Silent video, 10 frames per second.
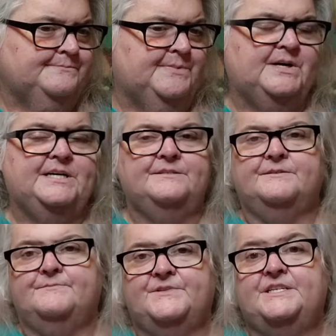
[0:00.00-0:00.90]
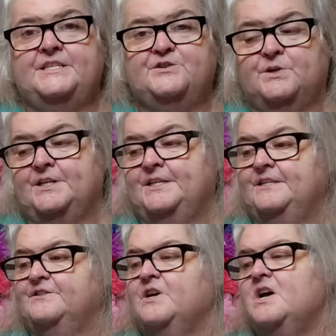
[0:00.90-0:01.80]
but it is what it
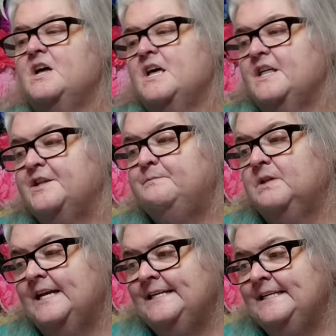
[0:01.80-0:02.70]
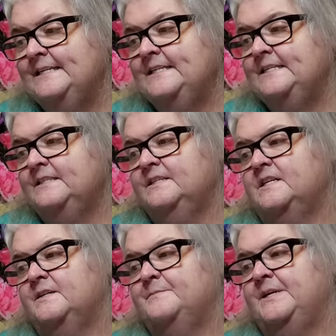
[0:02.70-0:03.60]
is. The blanket ended
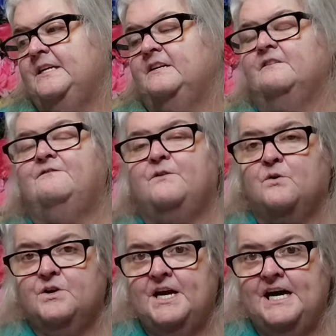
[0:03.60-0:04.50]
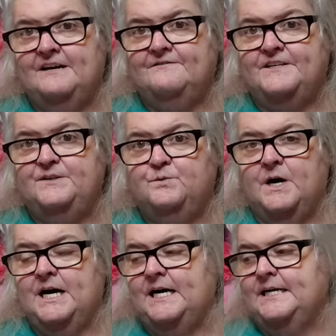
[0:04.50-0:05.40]
up being four and a half feet
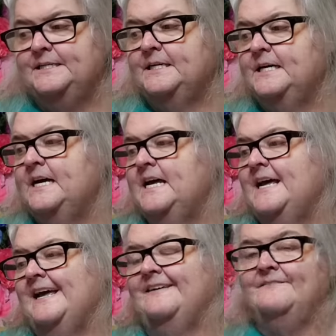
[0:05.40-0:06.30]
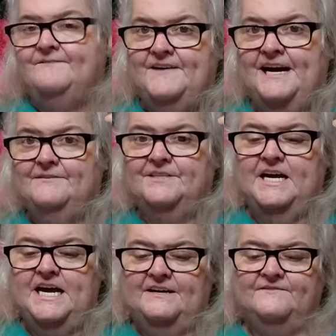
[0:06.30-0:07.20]
wide and five and a
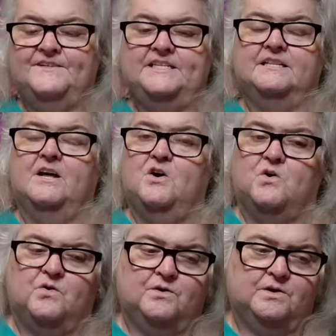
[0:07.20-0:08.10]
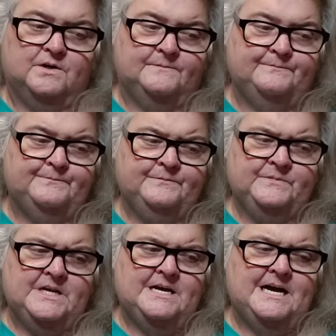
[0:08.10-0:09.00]
half feet long.
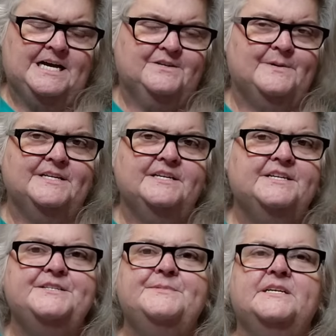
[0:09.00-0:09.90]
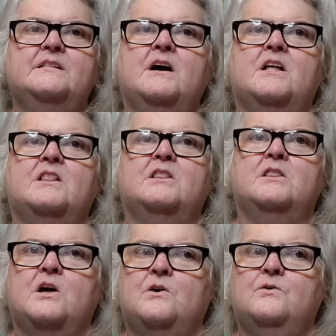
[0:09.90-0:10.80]
I expected it to be a lot
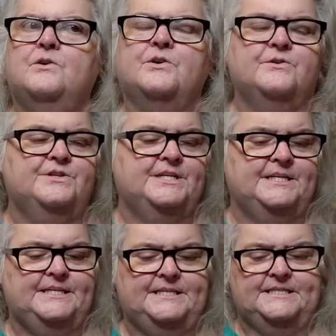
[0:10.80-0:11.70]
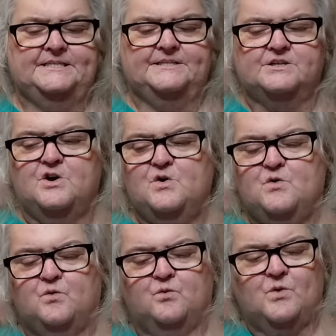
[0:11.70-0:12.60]
longer than it is
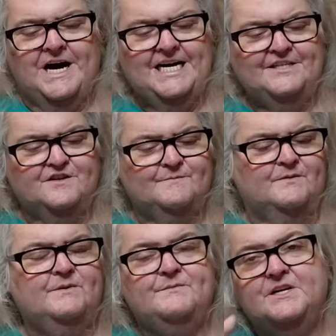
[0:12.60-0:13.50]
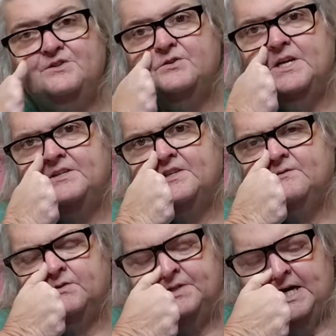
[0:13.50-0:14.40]
wider, but we measured that
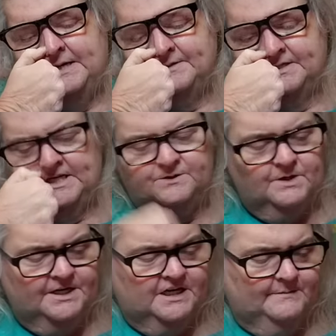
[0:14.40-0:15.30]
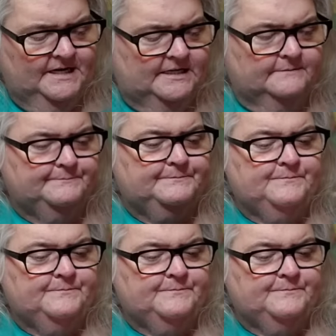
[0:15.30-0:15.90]
several times and that's what it come out